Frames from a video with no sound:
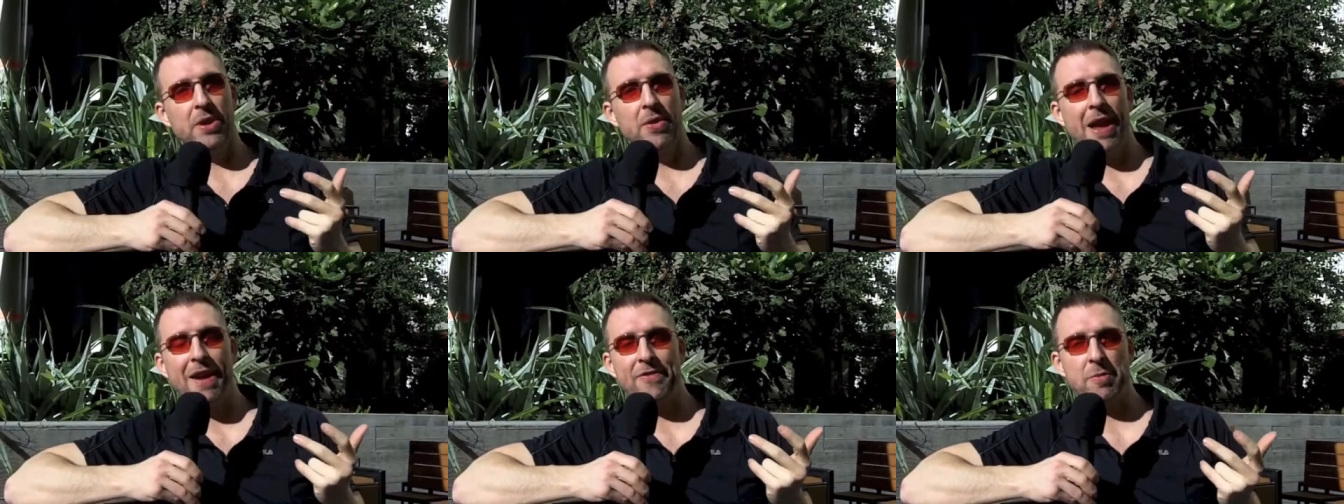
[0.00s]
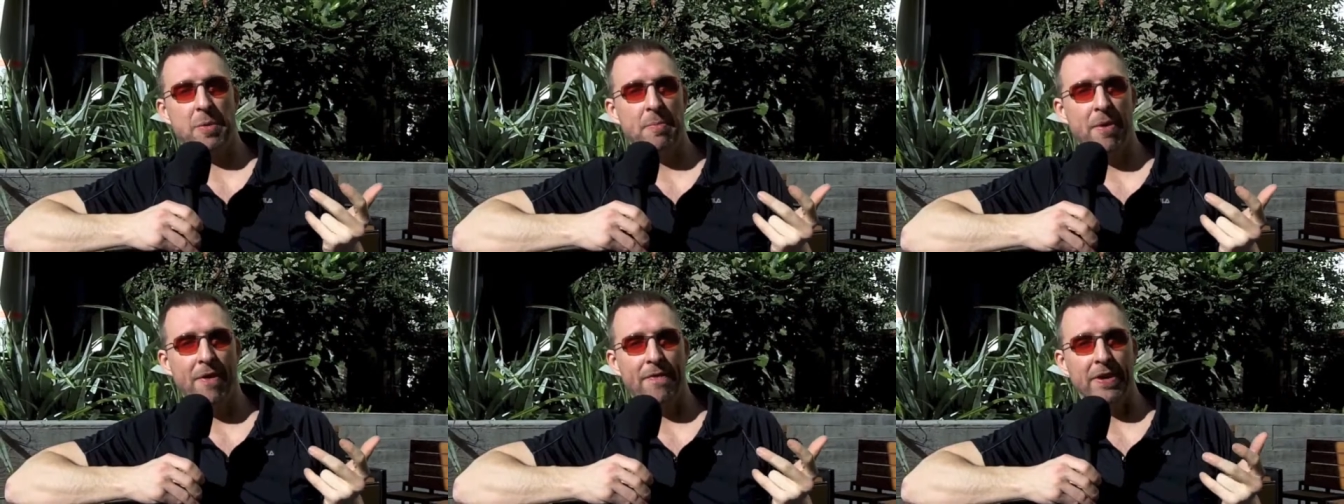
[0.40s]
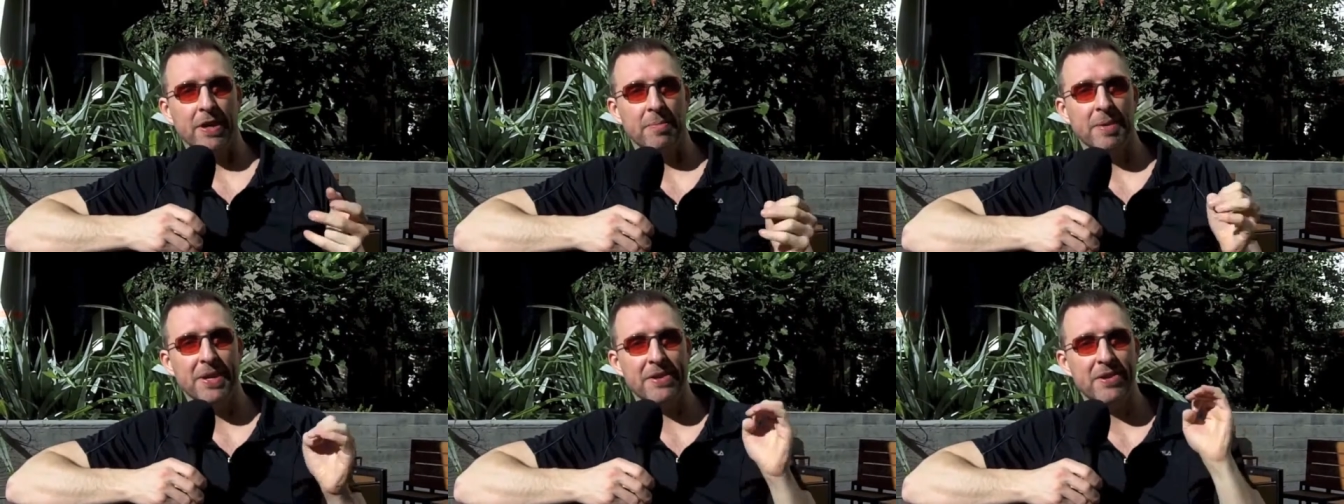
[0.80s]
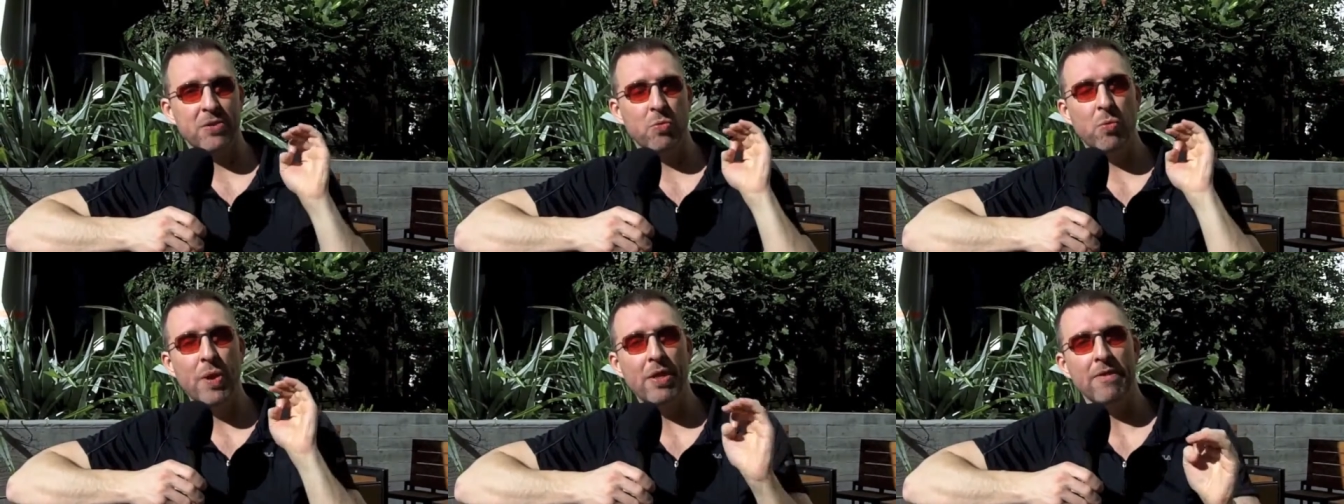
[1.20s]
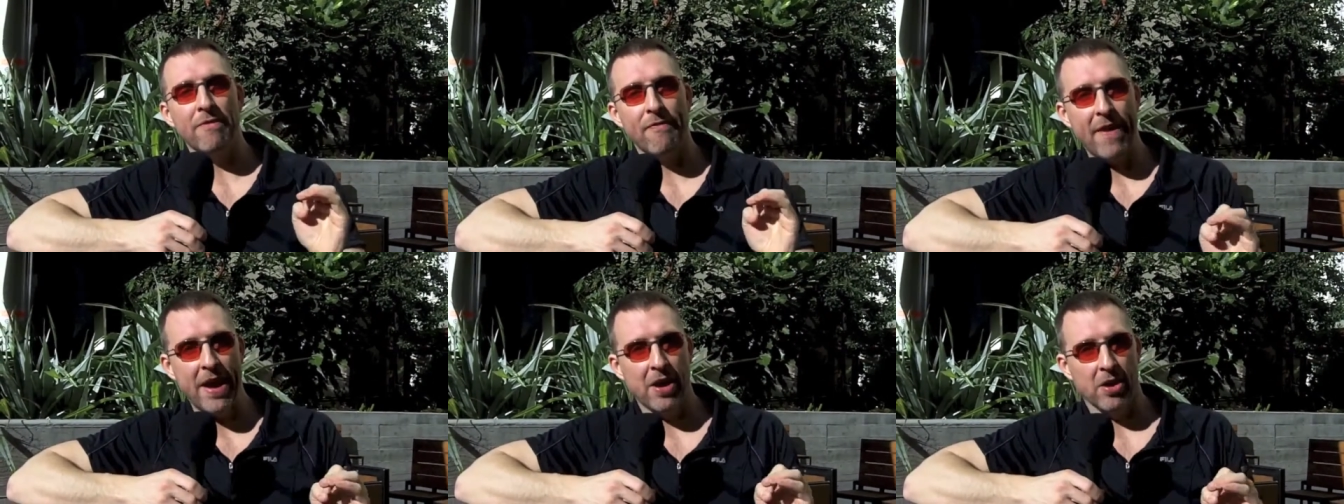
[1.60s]
you don't have to be perfect, because you
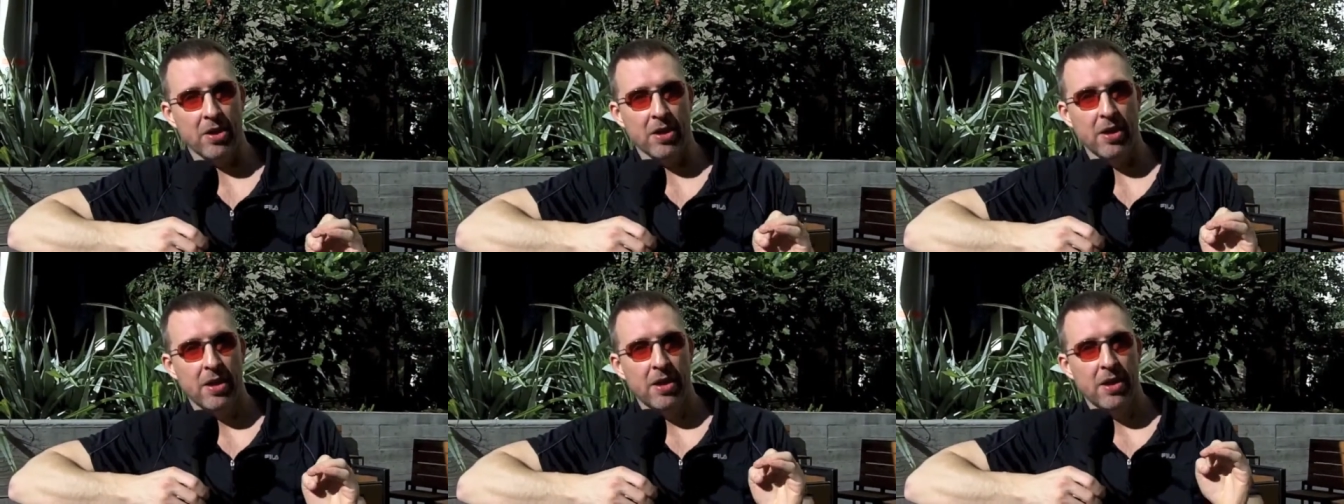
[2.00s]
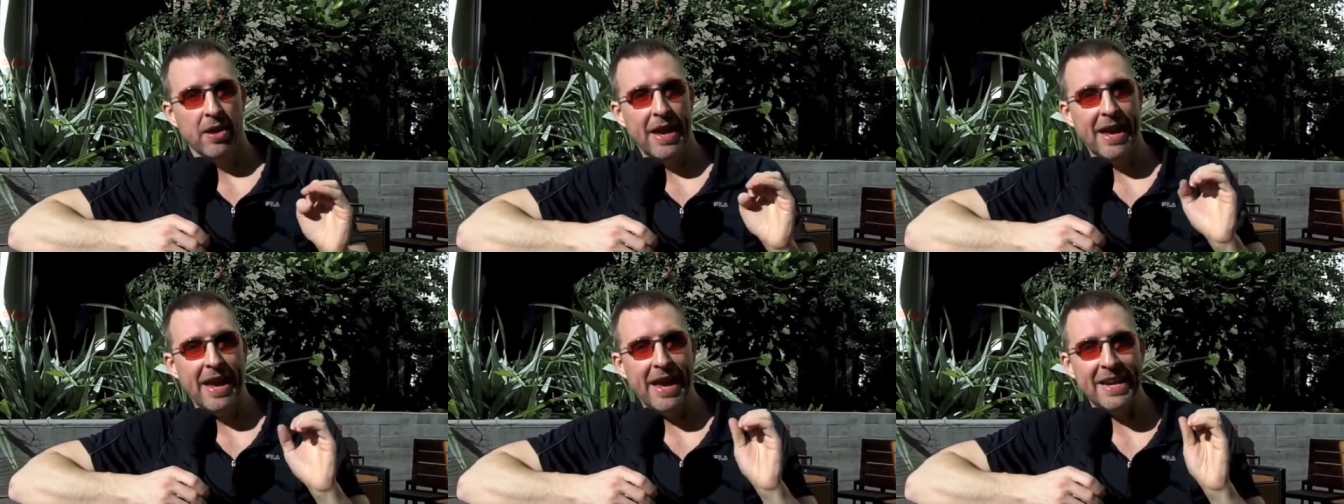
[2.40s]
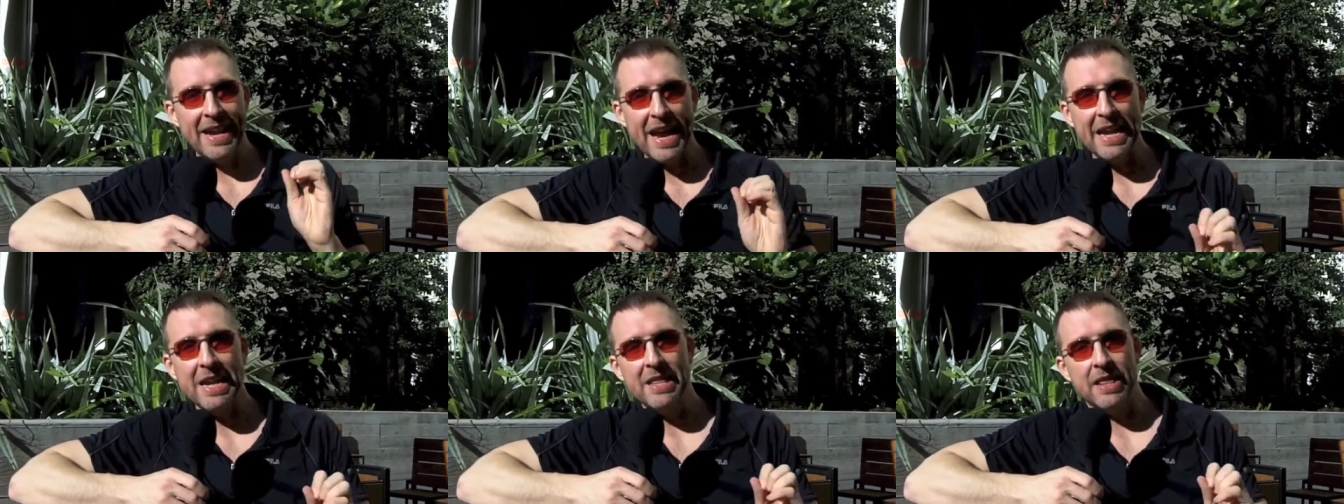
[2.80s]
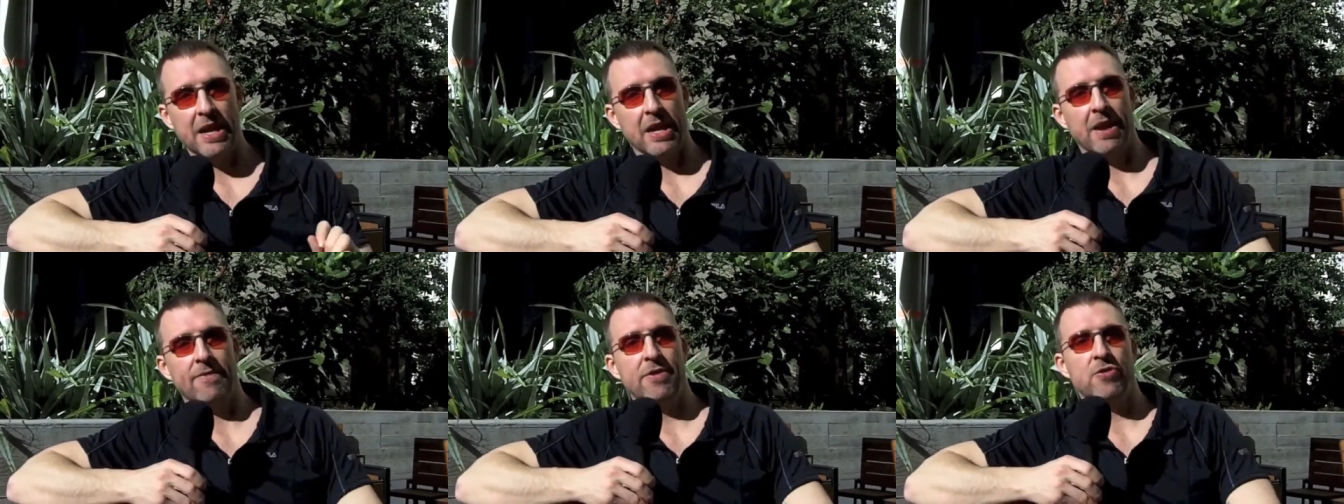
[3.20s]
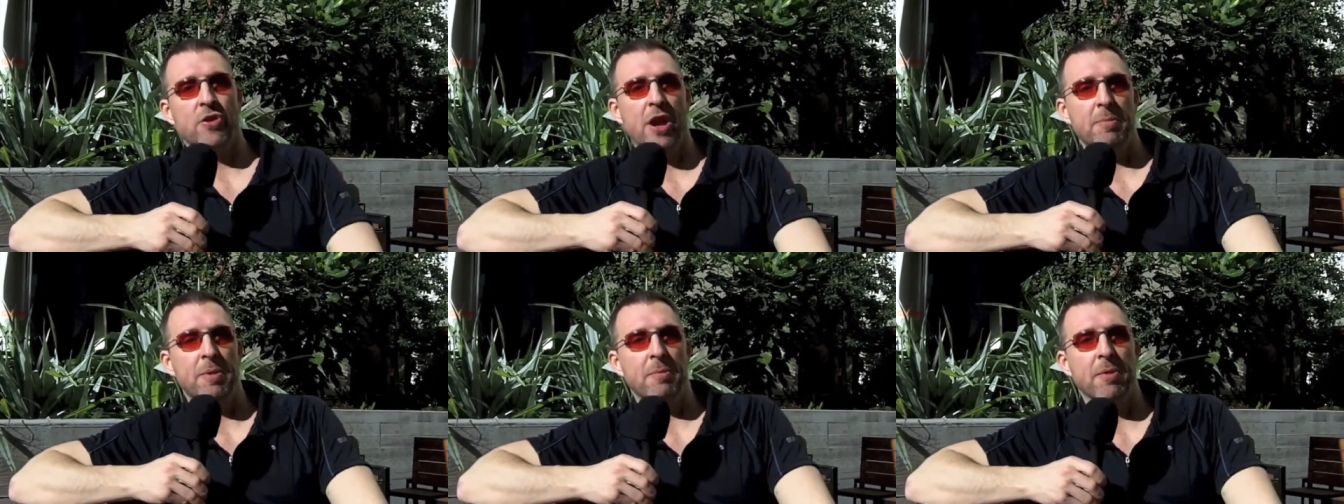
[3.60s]
will fail at anything if you
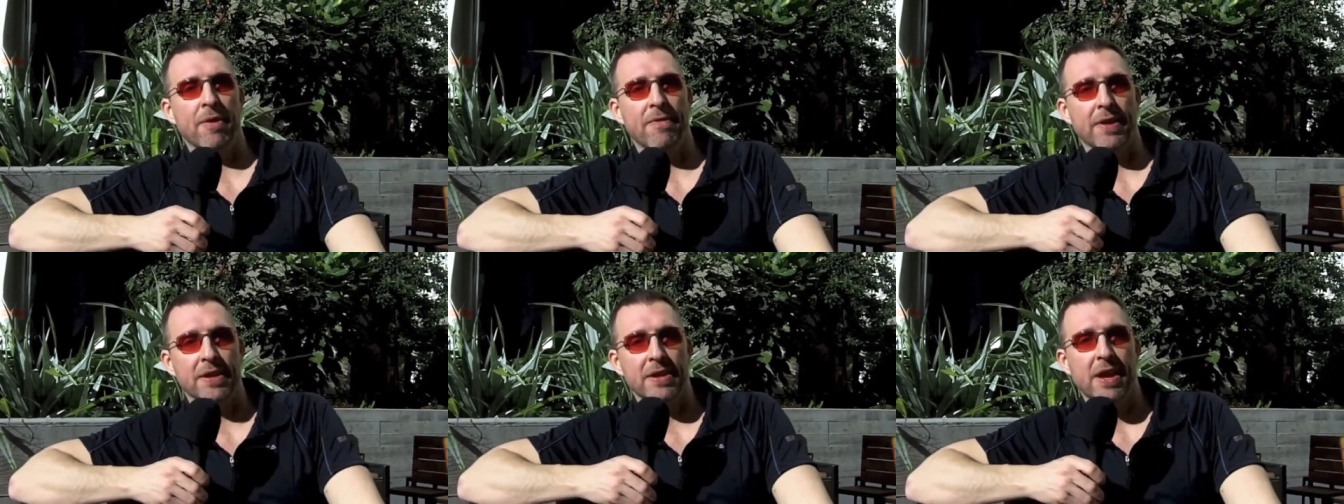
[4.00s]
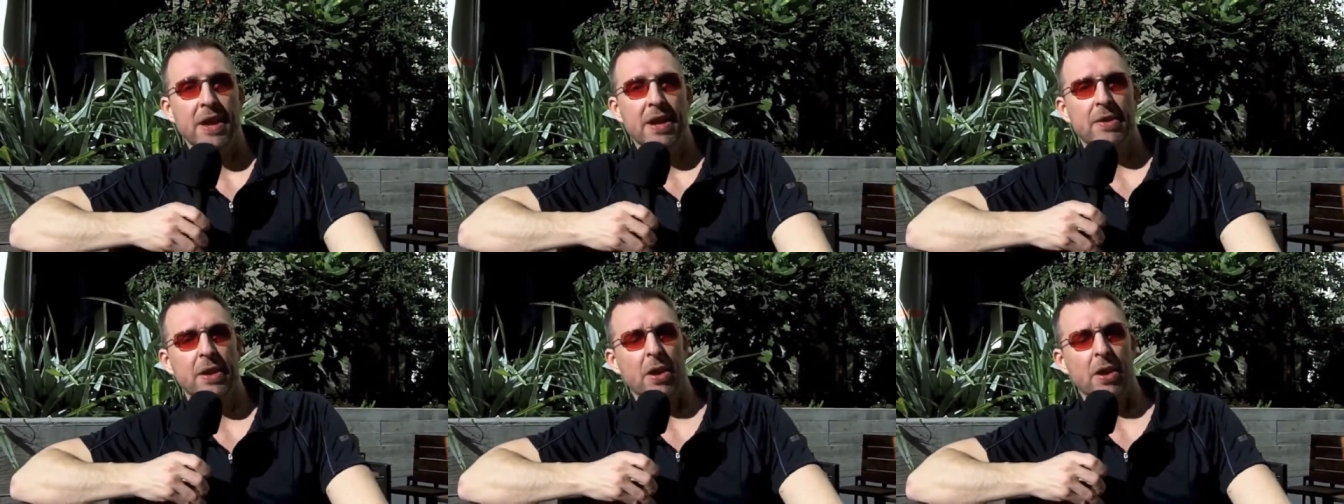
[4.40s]
try and be perfect.